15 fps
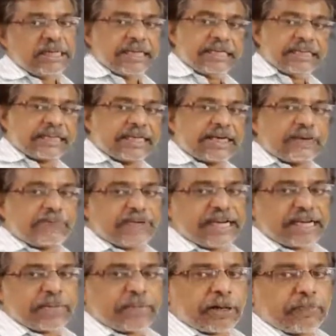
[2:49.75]
instead of
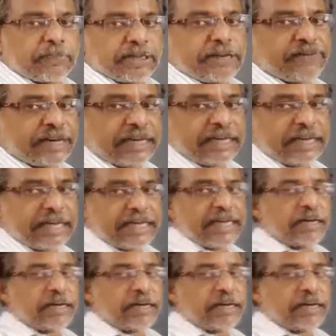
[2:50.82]
taking probability of getting head